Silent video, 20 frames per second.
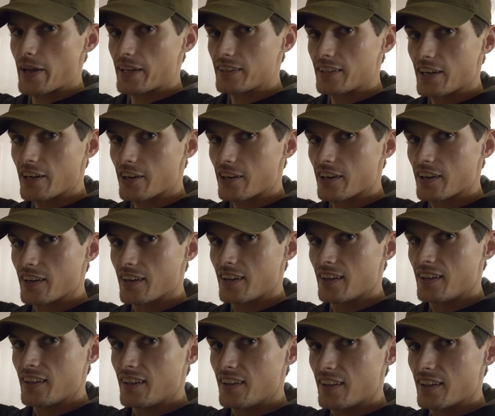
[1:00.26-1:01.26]
back there?
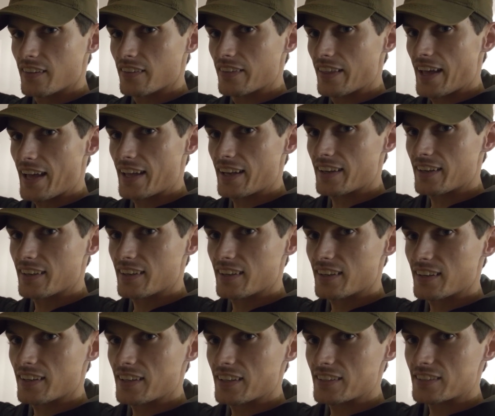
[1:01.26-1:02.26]

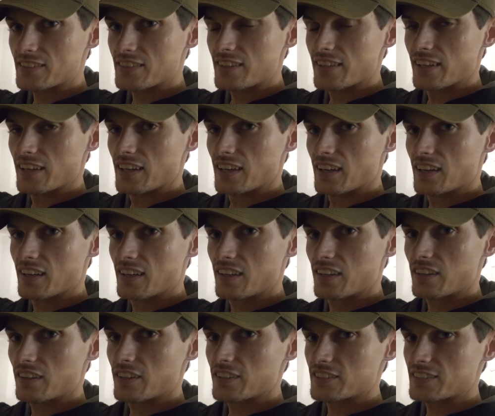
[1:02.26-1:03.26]
That is the,
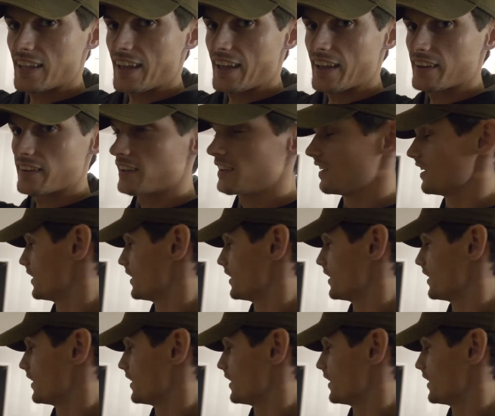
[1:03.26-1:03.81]
the stand.